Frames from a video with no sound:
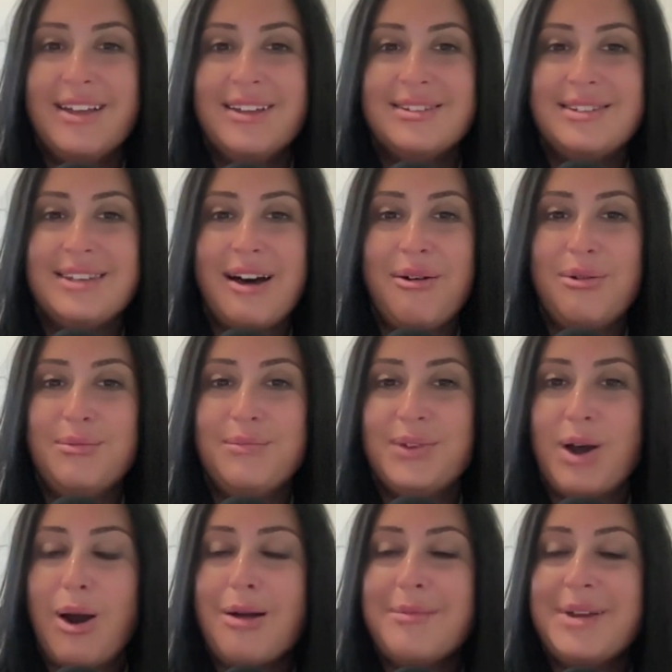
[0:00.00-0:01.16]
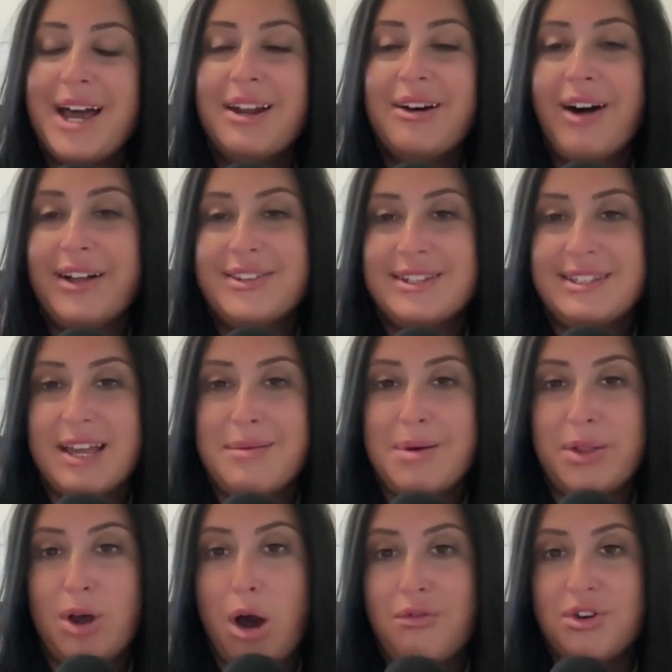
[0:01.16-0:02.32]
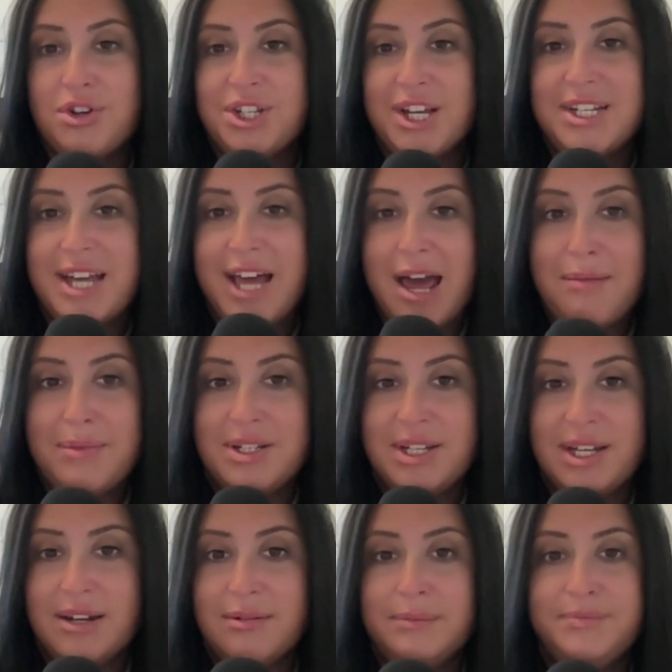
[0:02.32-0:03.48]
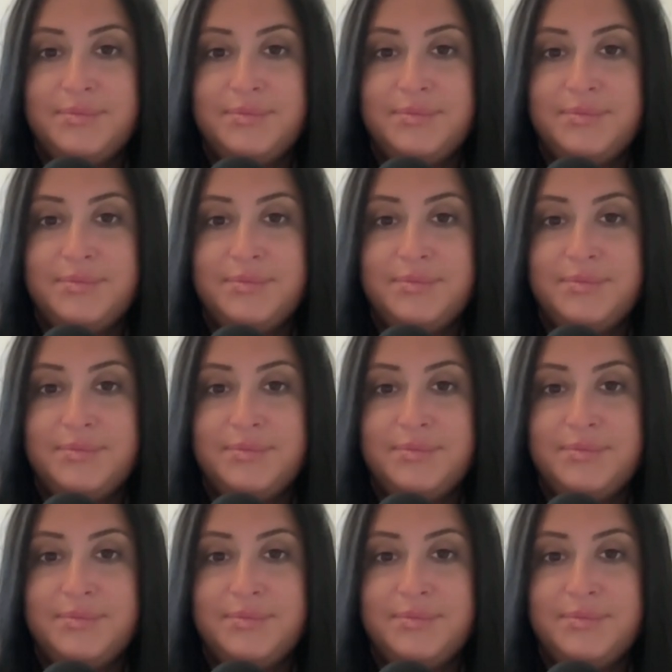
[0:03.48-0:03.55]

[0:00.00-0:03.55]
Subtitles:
So, Army had a lot to say about the offer sheet to Edmonton.